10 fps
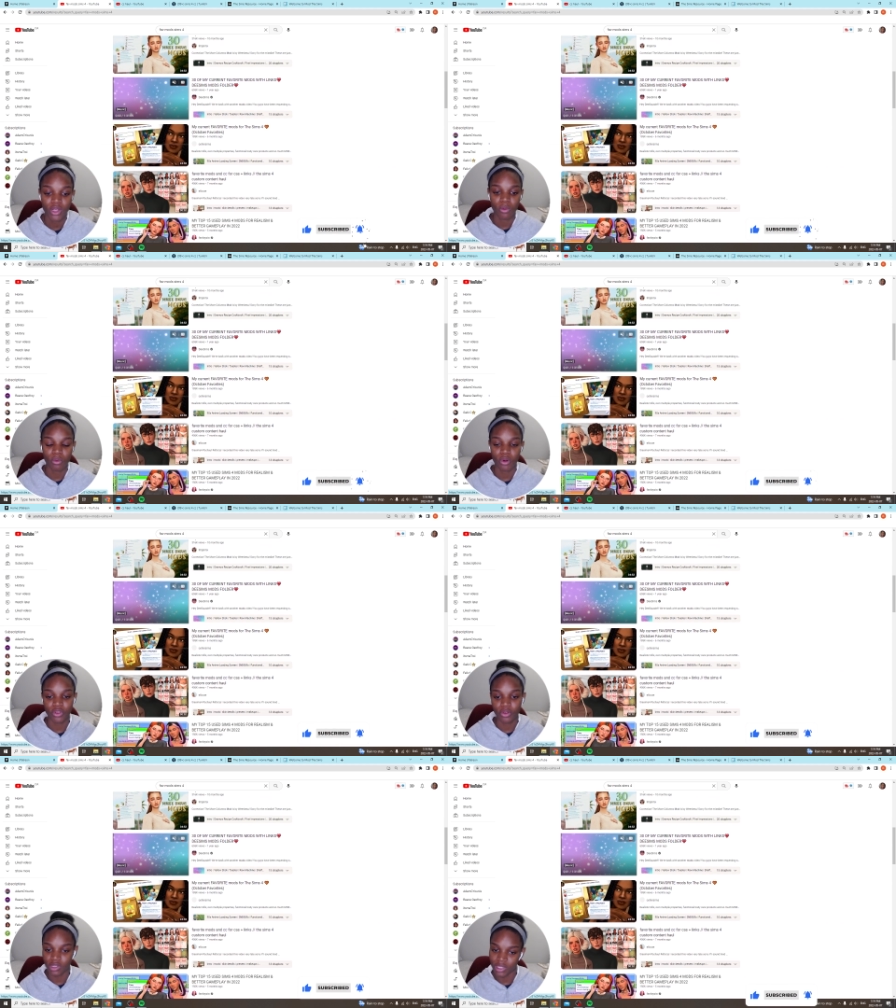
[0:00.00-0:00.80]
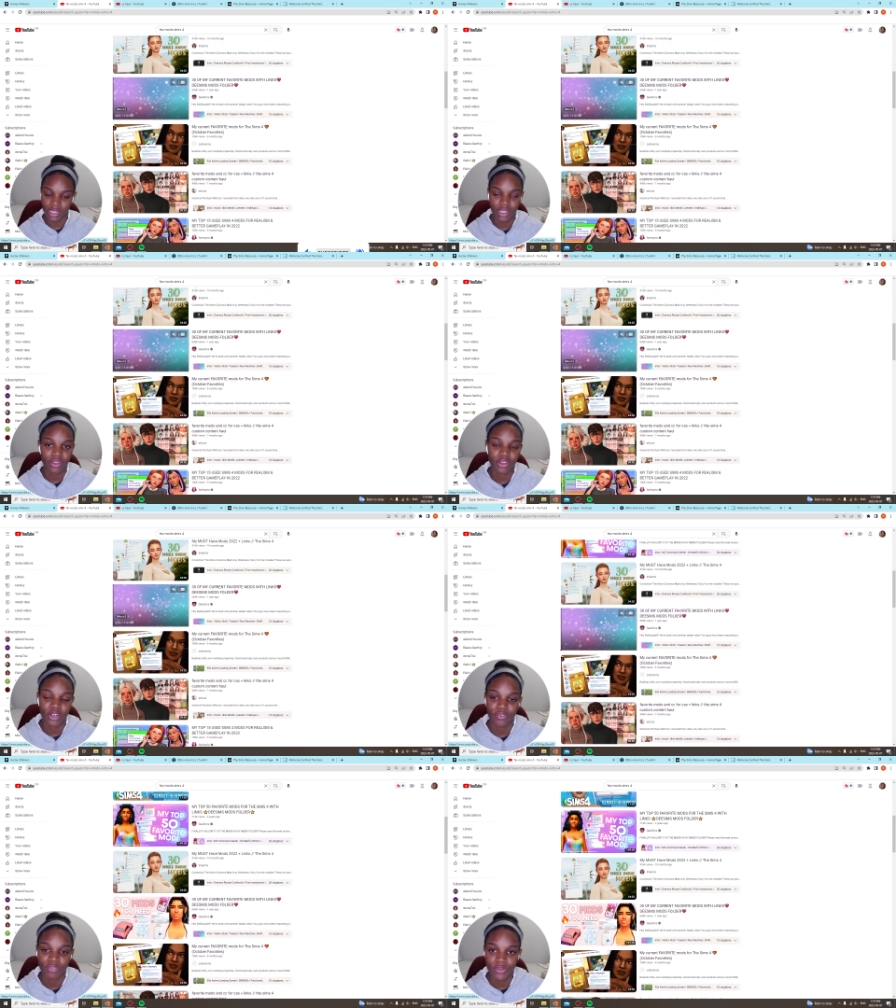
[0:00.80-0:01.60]
where they'll link
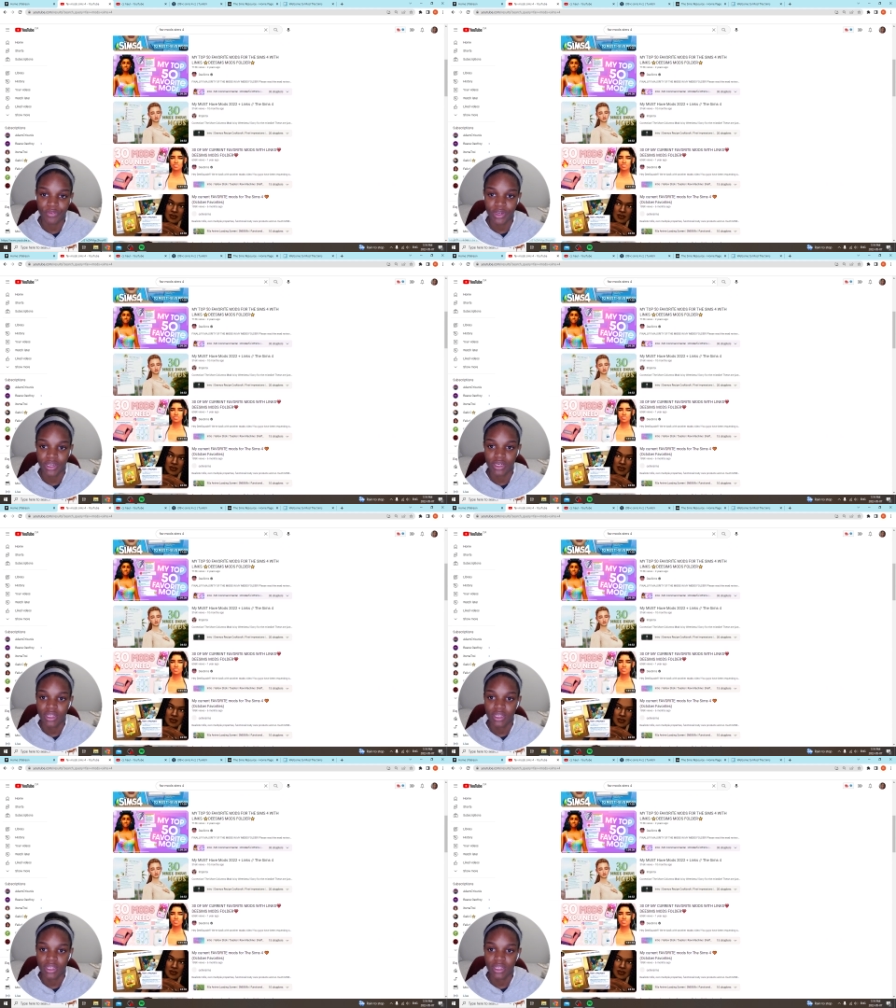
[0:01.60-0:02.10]
their favorite